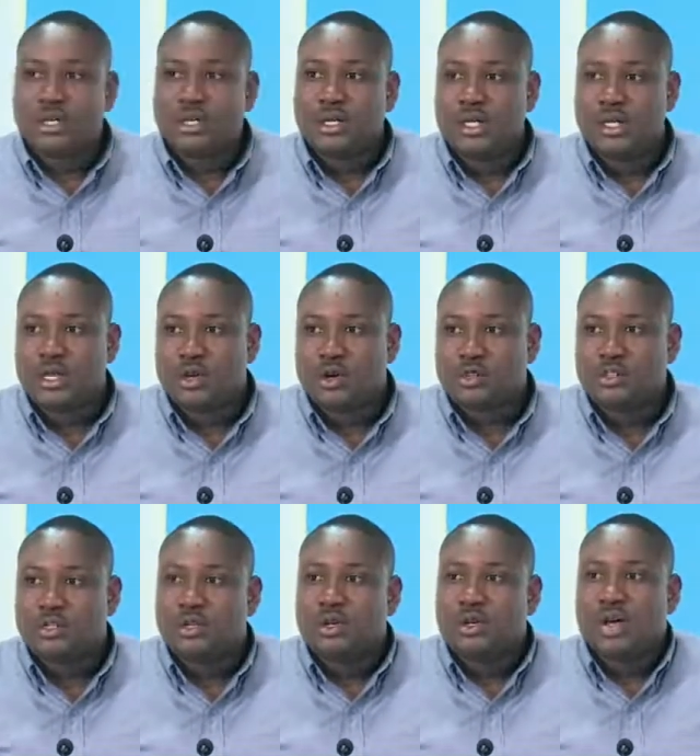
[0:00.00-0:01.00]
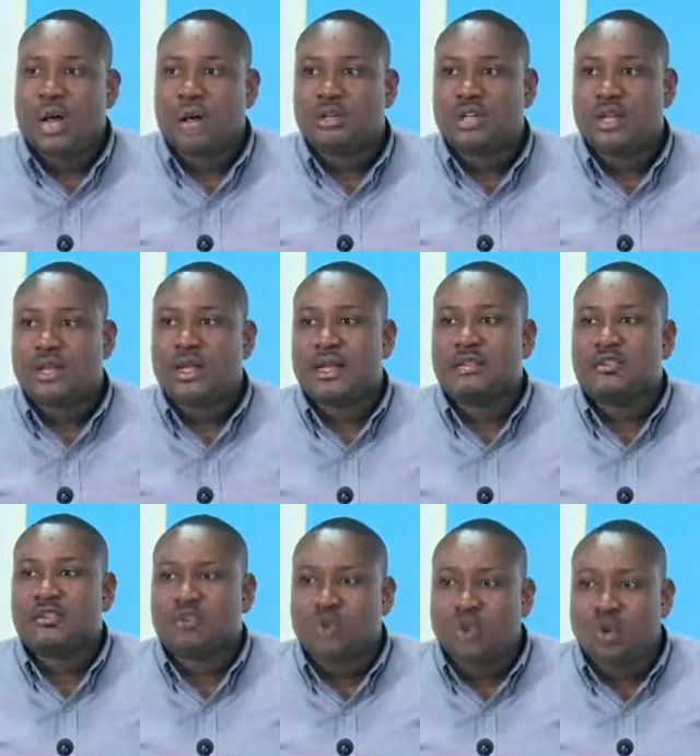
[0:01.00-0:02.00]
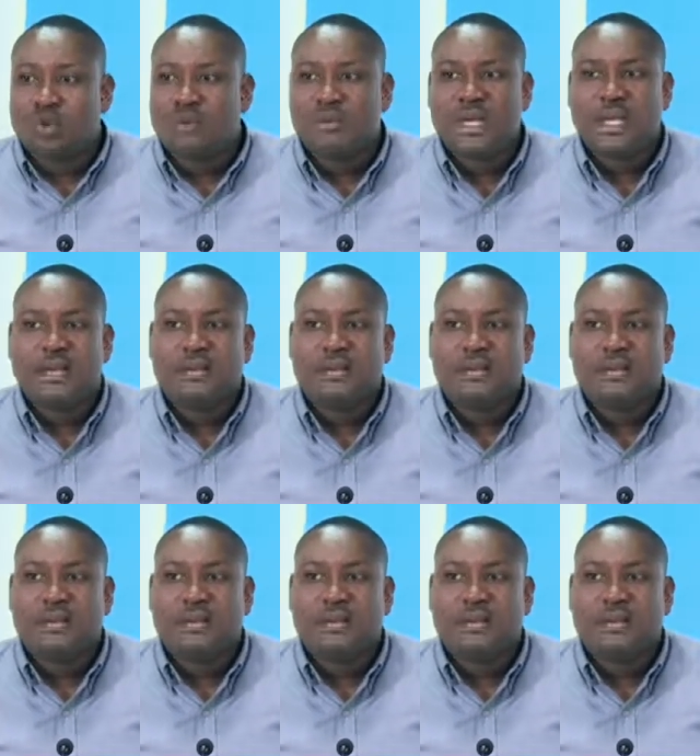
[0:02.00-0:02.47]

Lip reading: It does. I'll tell you that so many